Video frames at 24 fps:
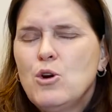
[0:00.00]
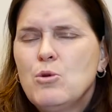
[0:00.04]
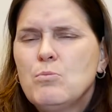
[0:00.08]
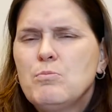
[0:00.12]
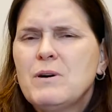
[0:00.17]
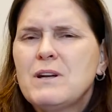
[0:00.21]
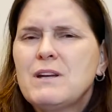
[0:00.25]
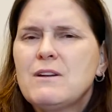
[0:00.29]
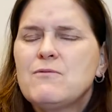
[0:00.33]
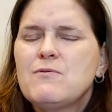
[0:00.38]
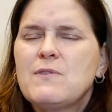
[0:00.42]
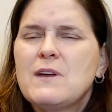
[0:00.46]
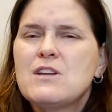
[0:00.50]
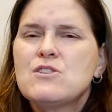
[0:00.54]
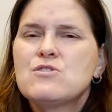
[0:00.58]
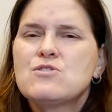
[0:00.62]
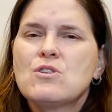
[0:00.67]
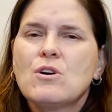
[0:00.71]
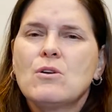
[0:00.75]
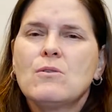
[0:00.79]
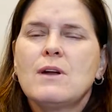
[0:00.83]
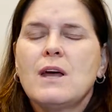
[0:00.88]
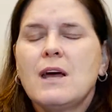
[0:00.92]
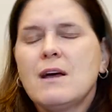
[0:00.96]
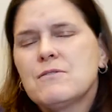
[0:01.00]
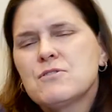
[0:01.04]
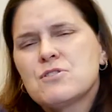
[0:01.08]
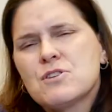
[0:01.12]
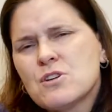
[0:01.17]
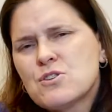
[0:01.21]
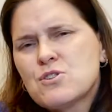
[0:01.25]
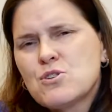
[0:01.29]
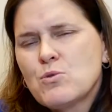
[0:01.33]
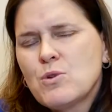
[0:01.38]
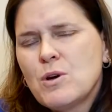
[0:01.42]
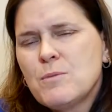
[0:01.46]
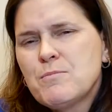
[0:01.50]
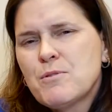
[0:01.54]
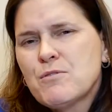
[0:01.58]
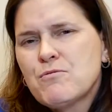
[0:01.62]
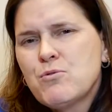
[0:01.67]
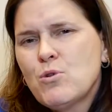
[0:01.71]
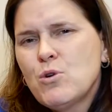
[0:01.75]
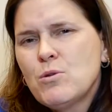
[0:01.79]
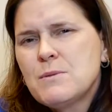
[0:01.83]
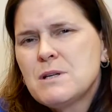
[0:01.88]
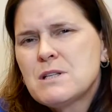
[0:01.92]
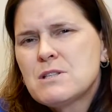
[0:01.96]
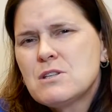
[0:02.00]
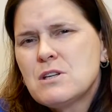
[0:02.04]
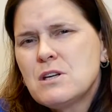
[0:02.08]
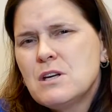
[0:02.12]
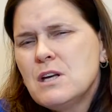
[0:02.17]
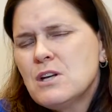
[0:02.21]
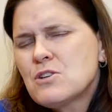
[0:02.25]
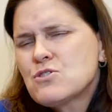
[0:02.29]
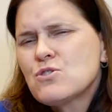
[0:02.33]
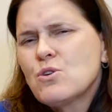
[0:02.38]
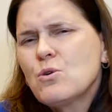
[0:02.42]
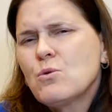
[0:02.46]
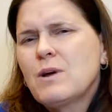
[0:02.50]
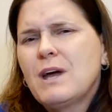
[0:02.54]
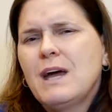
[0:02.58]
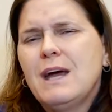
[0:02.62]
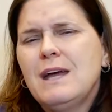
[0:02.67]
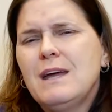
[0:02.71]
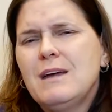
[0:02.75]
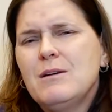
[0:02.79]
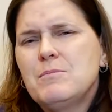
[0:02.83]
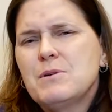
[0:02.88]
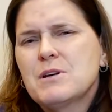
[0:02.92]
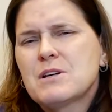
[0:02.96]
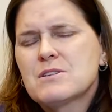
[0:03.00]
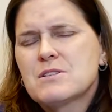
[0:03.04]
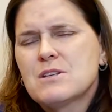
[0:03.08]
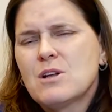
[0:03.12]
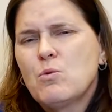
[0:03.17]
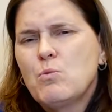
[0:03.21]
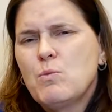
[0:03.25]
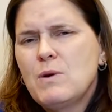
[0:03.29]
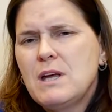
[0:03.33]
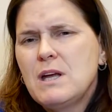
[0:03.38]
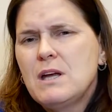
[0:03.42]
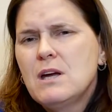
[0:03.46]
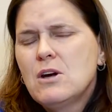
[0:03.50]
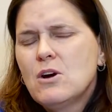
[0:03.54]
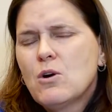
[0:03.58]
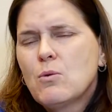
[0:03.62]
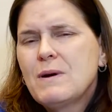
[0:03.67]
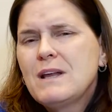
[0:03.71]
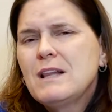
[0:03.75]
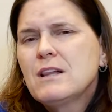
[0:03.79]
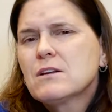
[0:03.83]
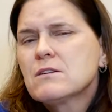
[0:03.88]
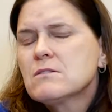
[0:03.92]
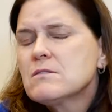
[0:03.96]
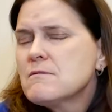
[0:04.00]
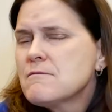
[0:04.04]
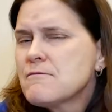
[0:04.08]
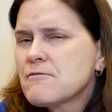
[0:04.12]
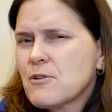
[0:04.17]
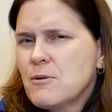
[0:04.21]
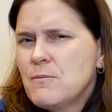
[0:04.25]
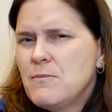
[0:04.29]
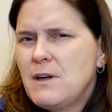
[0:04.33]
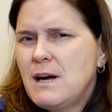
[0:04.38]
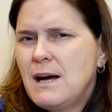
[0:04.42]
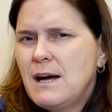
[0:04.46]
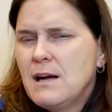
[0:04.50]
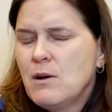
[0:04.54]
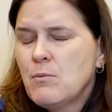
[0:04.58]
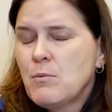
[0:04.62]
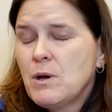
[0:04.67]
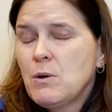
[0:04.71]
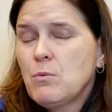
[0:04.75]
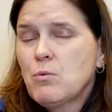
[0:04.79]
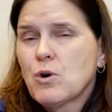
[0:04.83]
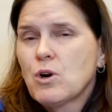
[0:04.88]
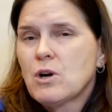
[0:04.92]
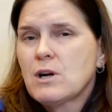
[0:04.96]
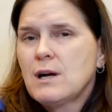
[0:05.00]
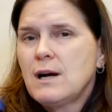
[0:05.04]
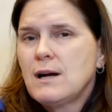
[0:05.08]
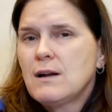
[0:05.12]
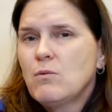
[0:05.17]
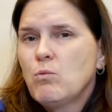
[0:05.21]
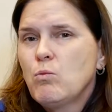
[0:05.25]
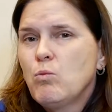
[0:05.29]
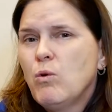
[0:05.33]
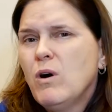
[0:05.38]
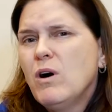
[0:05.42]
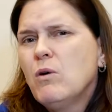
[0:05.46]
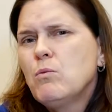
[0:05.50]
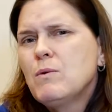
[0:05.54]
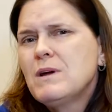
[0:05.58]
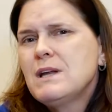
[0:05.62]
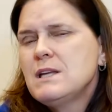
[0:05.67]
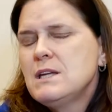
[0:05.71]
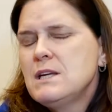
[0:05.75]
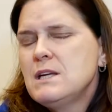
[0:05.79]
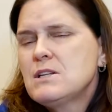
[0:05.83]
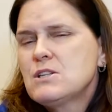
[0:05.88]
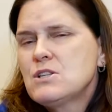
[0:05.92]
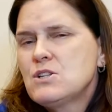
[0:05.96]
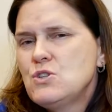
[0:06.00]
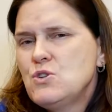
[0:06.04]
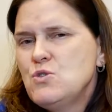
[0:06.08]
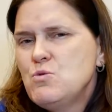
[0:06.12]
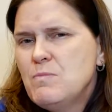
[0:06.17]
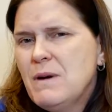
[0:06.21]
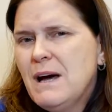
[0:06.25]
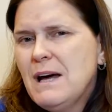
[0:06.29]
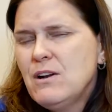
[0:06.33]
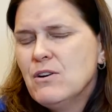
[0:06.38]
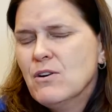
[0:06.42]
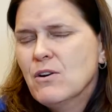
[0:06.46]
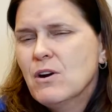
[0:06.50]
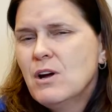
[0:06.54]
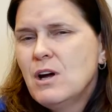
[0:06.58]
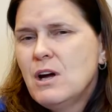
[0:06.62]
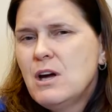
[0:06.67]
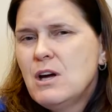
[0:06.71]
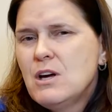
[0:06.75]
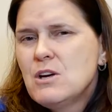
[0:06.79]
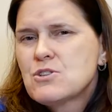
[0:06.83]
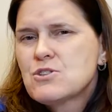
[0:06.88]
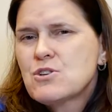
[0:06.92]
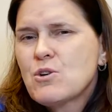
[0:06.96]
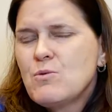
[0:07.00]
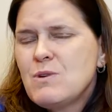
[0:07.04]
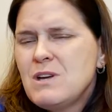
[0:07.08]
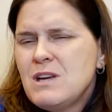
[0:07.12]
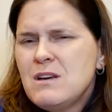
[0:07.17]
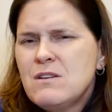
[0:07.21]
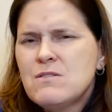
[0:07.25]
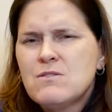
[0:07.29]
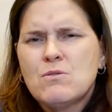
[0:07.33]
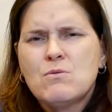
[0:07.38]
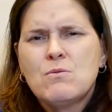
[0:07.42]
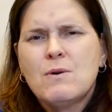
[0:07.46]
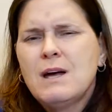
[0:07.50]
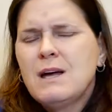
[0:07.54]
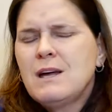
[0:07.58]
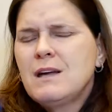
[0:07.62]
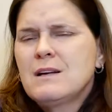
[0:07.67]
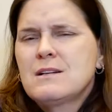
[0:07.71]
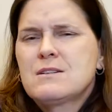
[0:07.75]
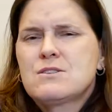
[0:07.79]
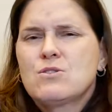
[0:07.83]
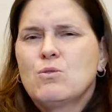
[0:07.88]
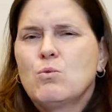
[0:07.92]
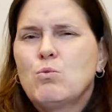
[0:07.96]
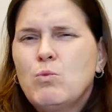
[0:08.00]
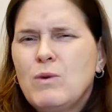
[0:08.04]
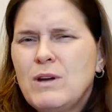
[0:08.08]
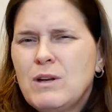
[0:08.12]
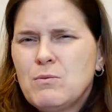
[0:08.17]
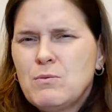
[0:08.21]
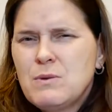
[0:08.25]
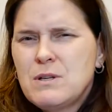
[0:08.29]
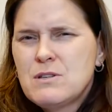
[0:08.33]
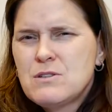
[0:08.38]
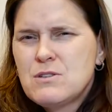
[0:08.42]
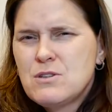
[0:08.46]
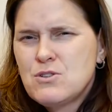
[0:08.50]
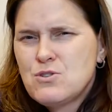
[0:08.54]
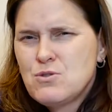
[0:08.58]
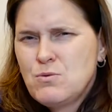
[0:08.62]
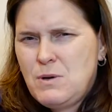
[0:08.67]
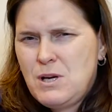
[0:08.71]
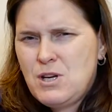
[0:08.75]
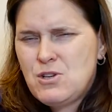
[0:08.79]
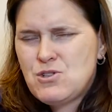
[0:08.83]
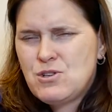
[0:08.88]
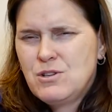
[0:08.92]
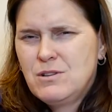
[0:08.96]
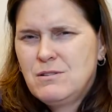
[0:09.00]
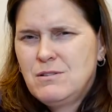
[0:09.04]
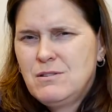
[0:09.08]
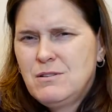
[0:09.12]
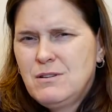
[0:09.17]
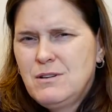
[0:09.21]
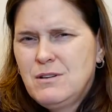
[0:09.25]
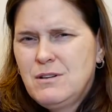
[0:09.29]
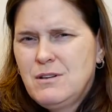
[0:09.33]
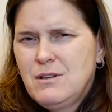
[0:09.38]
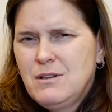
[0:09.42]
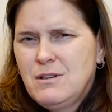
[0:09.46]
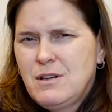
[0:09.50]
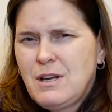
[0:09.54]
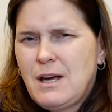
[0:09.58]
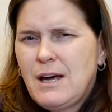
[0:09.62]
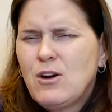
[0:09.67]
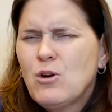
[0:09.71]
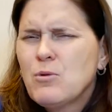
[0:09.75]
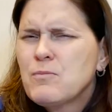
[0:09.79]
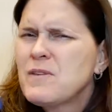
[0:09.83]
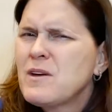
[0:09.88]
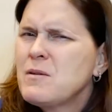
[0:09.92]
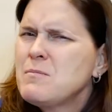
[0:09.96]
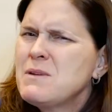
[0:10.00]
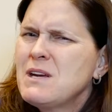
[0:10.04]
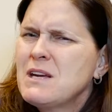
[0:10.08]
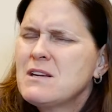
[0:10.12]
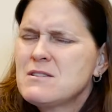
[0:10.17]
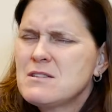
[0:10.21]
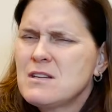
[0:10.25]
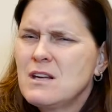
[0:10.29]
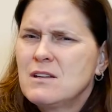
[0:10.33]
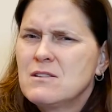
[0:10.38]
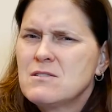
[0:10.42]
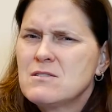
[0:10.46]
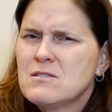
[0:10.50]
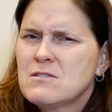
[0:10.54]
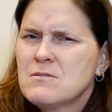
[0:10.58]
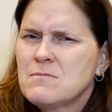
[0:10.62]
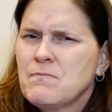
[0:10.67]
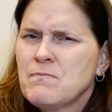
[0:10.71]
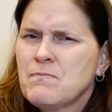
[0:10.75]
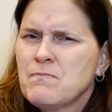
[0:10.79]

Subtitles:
But if they don't have such a great performance, it's okay, because then we learn from that and we work on what we need to do better. So either way, it's a win-win situation. I hope that makes sense.